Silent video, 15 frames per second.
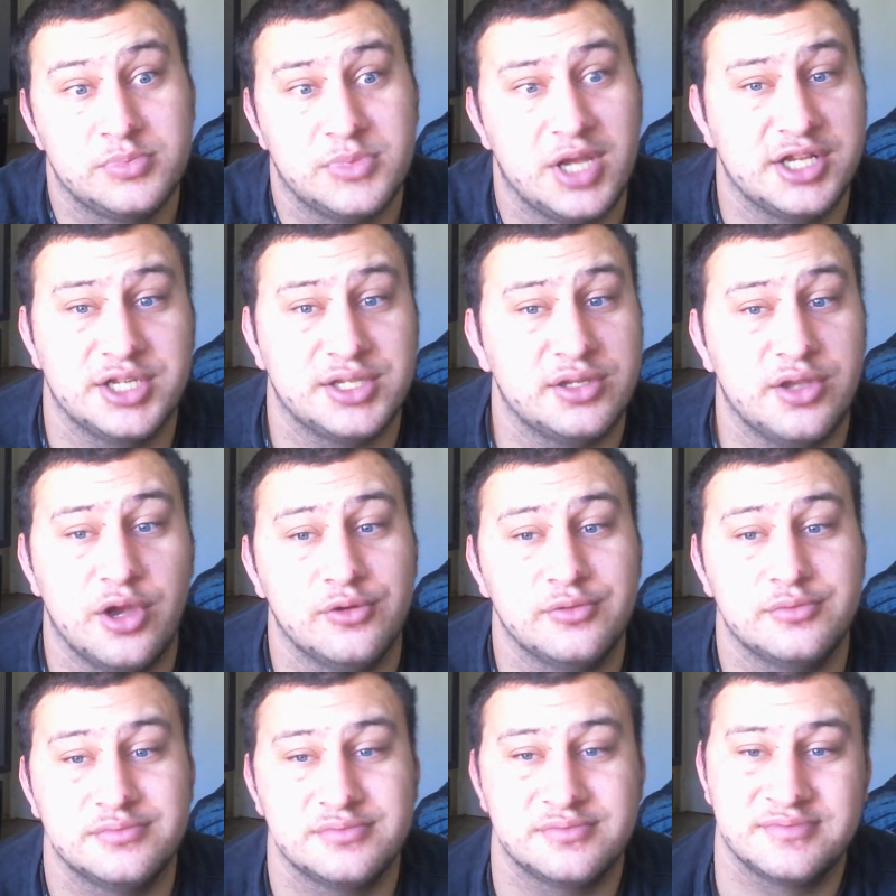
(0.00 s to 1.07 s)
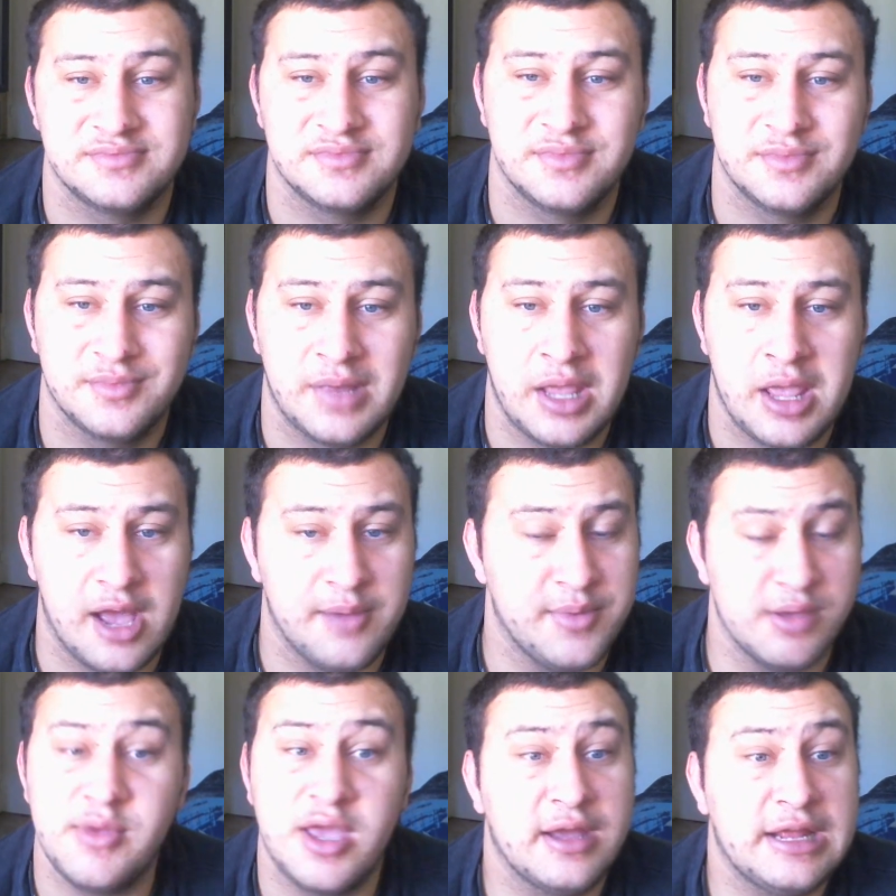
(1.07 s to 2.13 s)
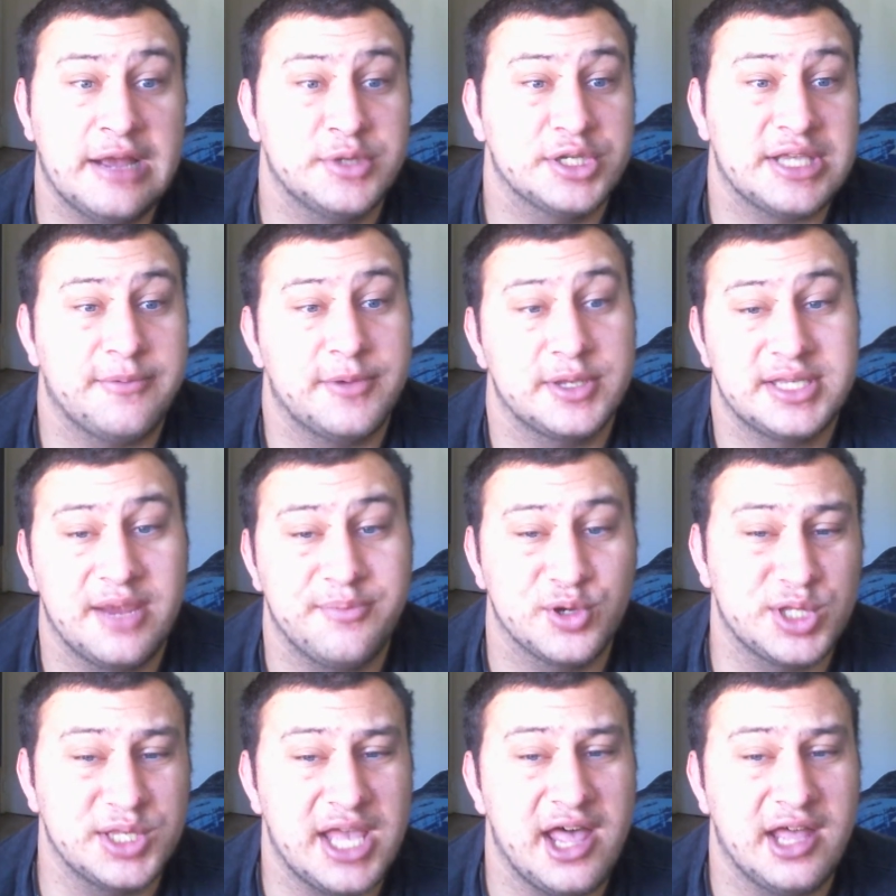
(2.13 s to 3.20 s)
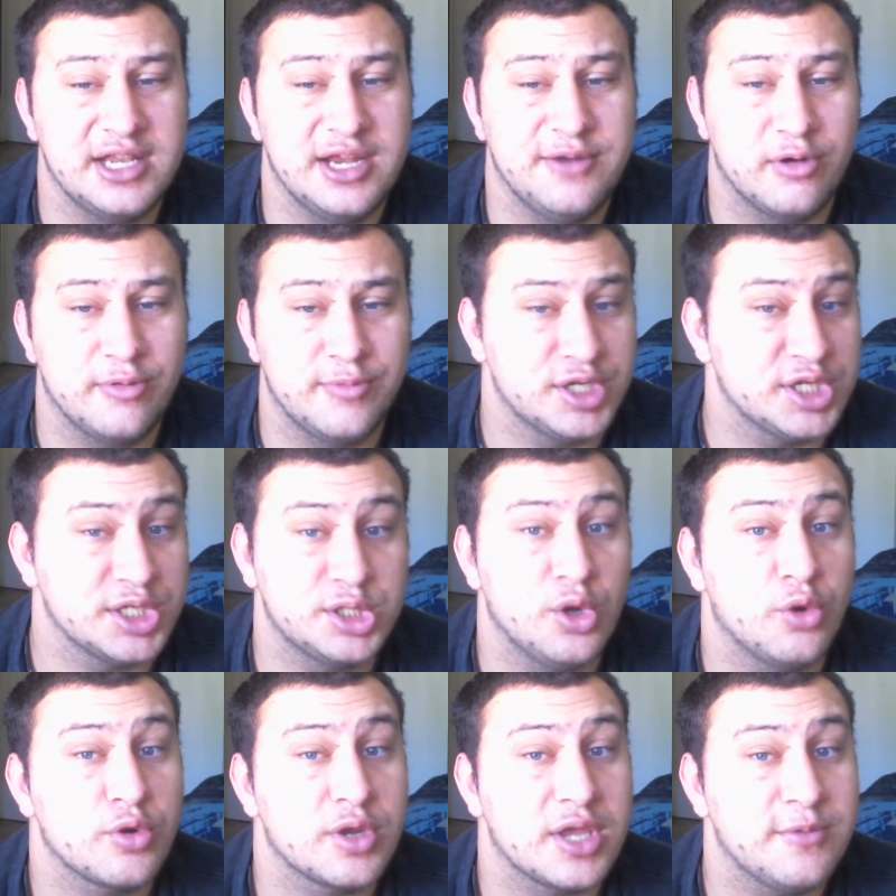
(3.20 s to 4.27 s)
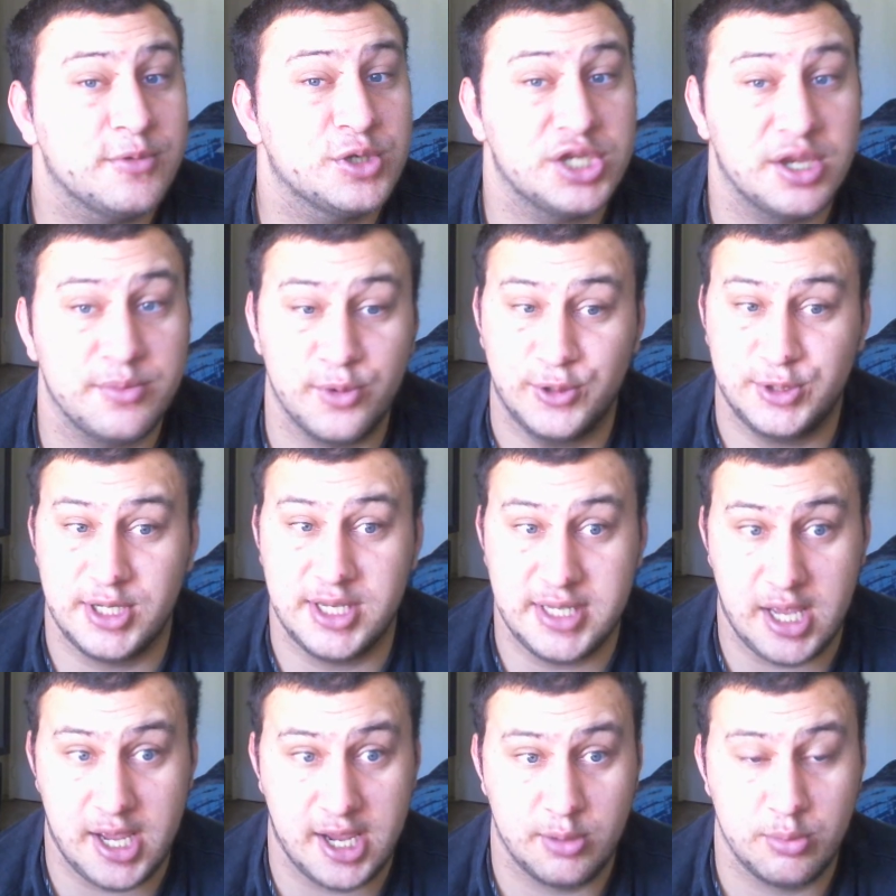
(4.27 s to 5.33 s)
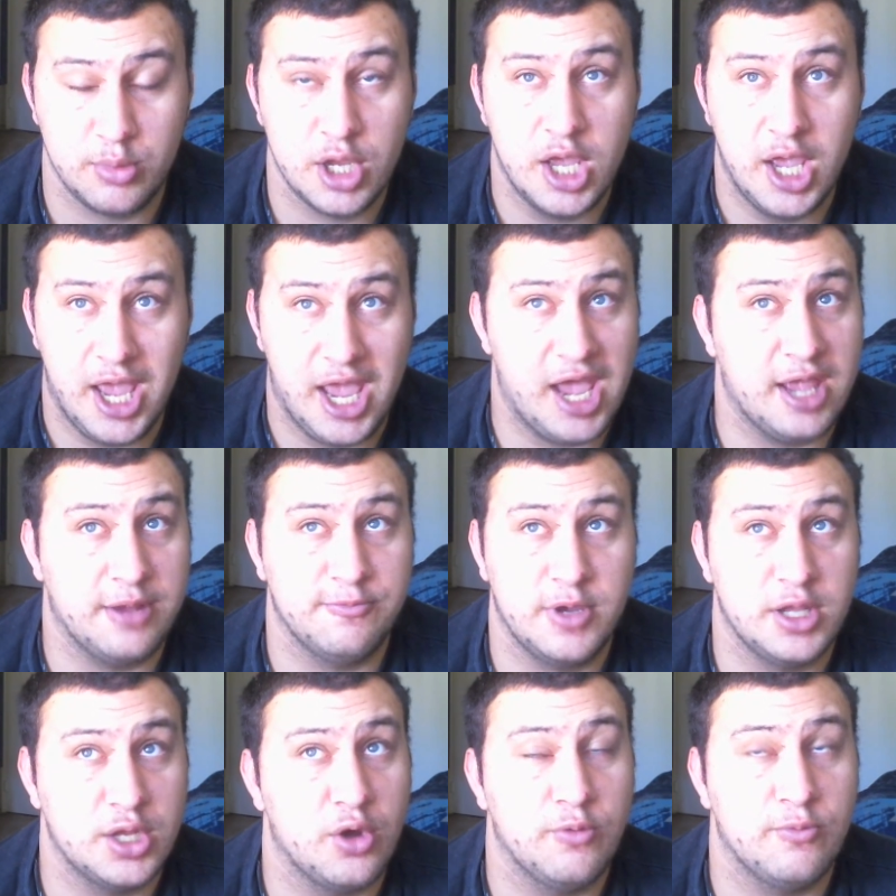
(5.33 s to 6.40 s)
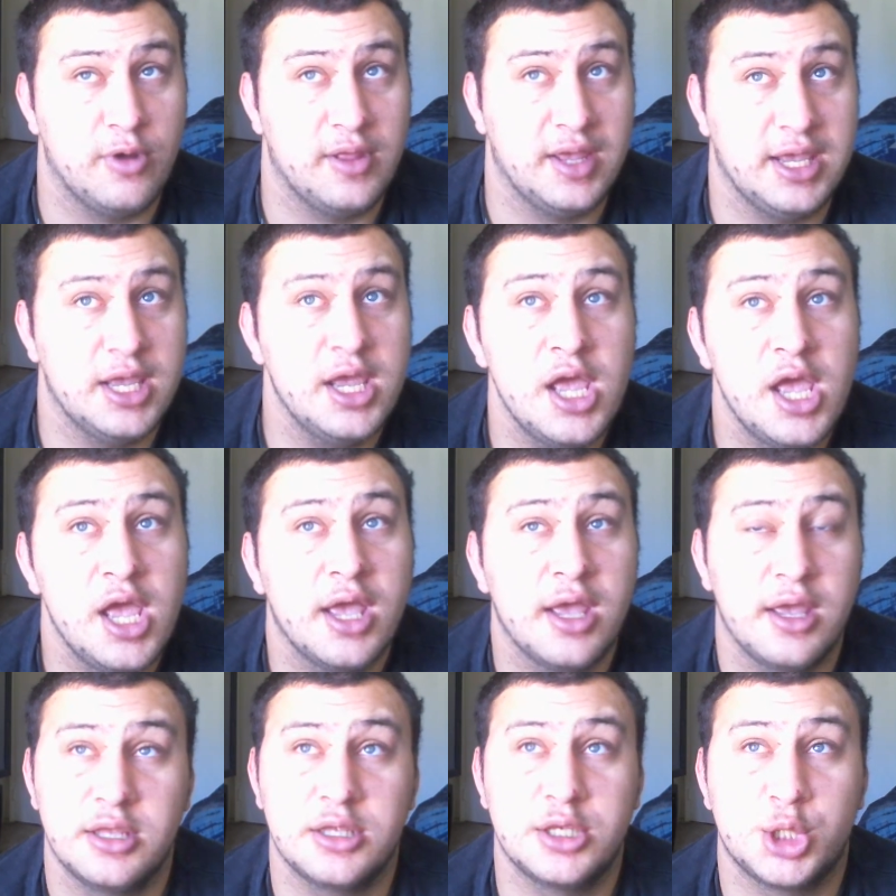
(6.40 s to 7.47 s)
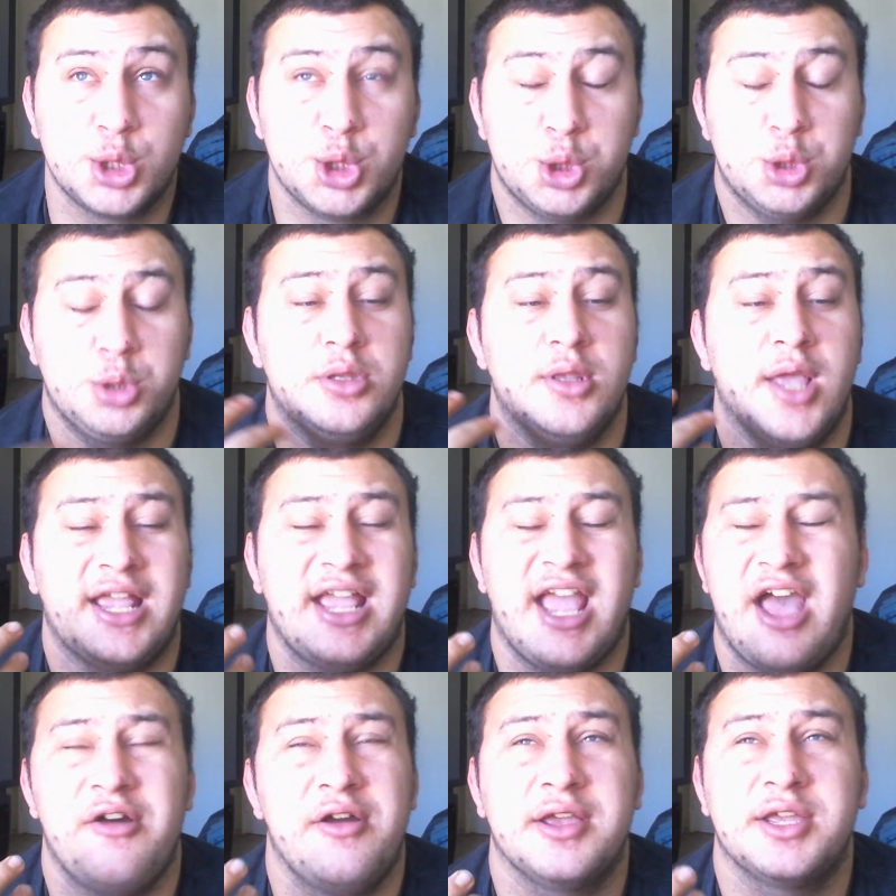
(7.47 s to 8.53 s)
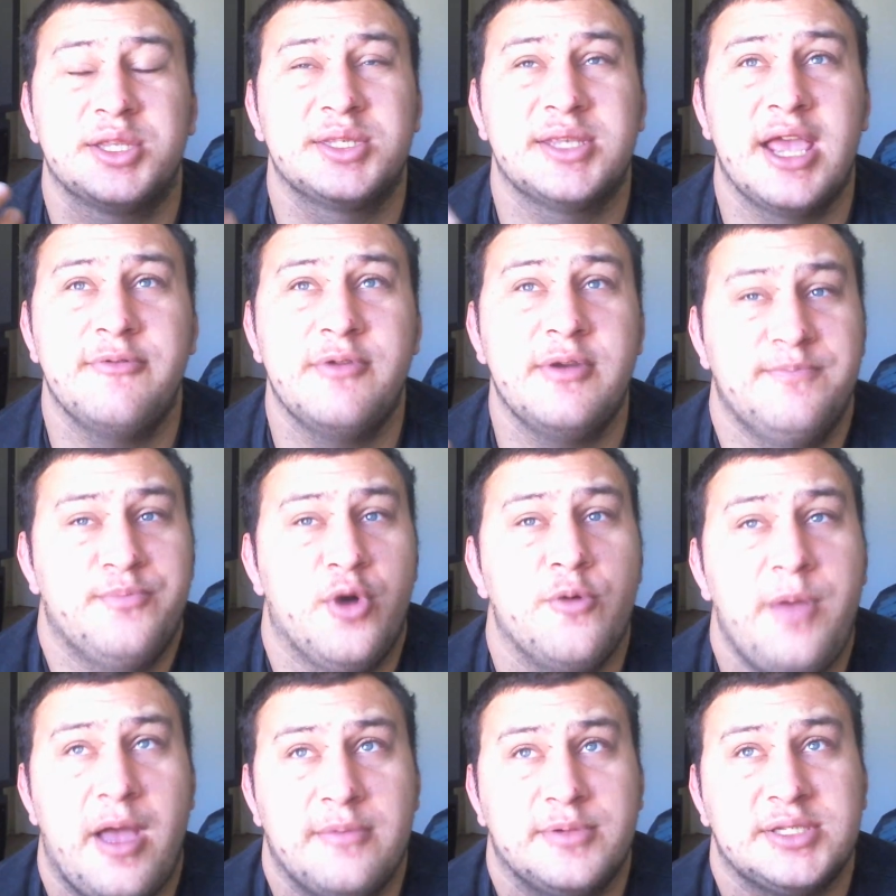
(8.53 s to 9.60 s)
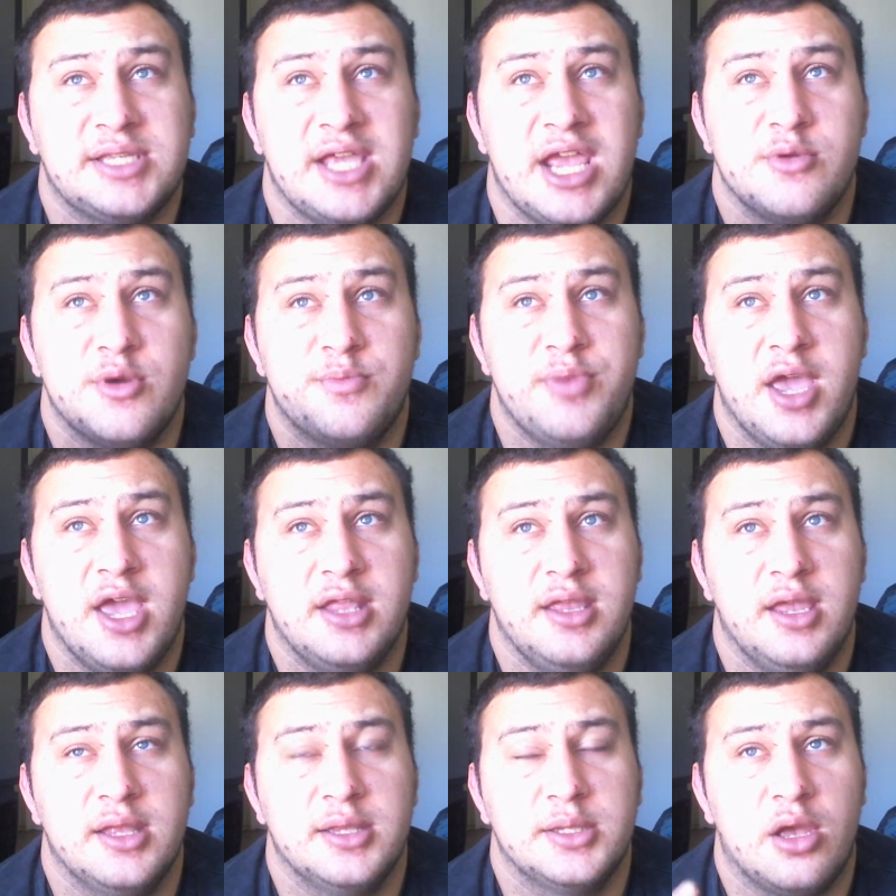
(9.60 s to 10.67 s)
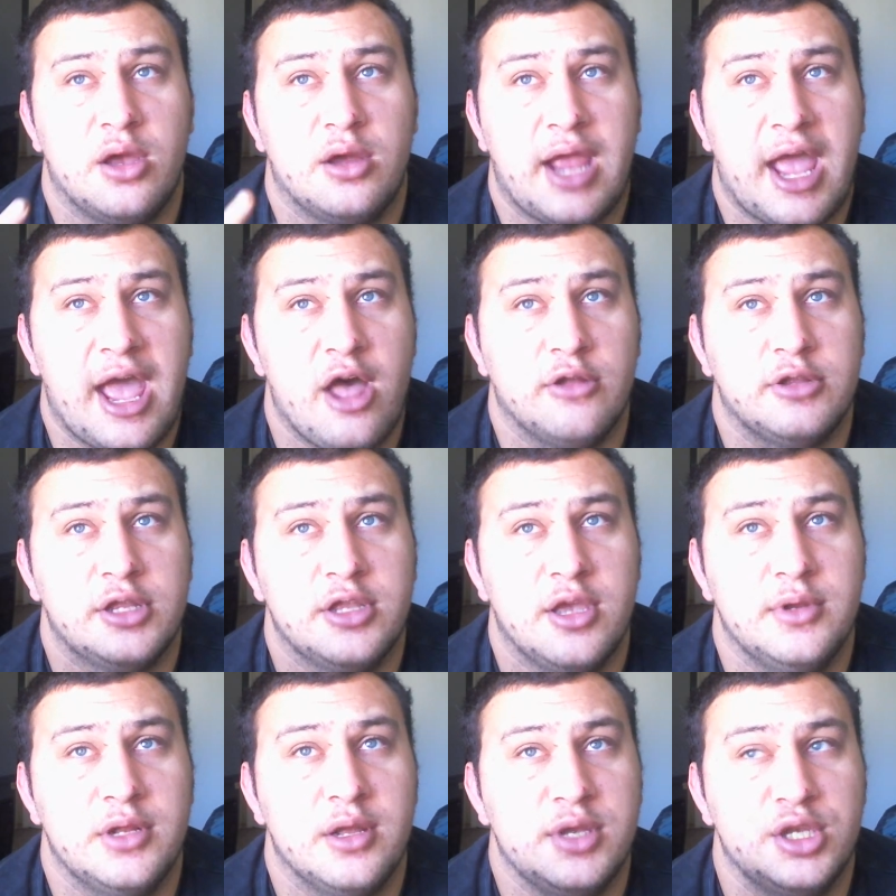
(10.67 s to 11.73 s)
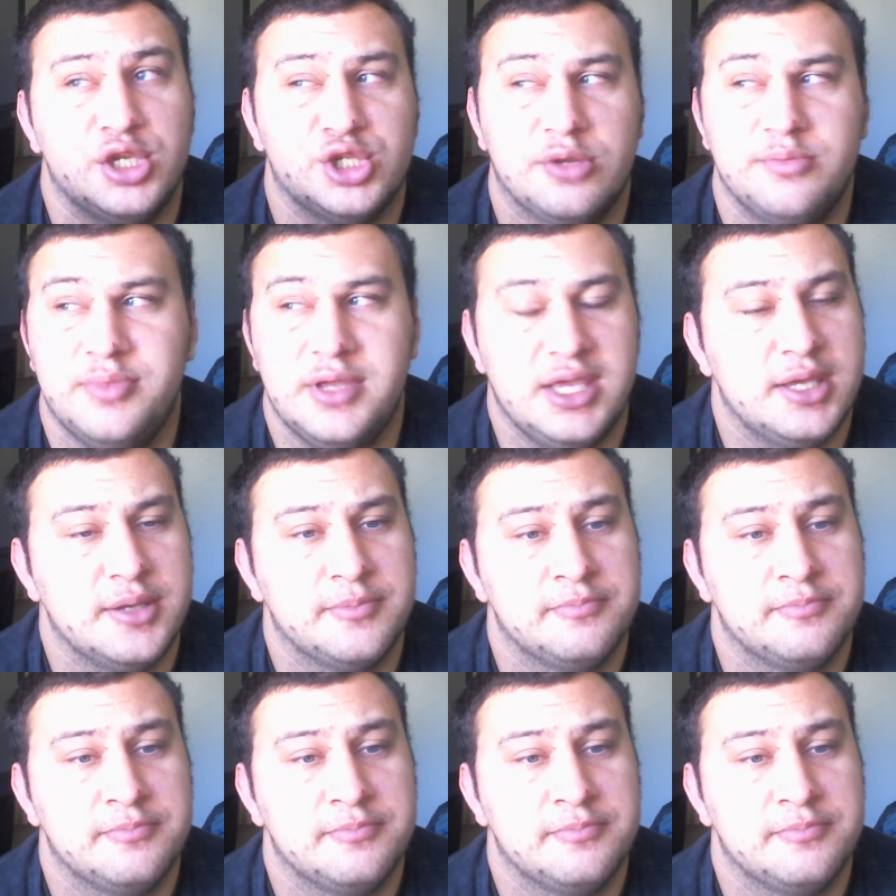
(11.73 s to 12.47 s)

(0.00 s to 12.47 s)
I just don't. I mean, me and him just have the same personality where we just don't give a shit most of the time. And we don't really, like how I could say, we both have same opinions on how the WWE should be.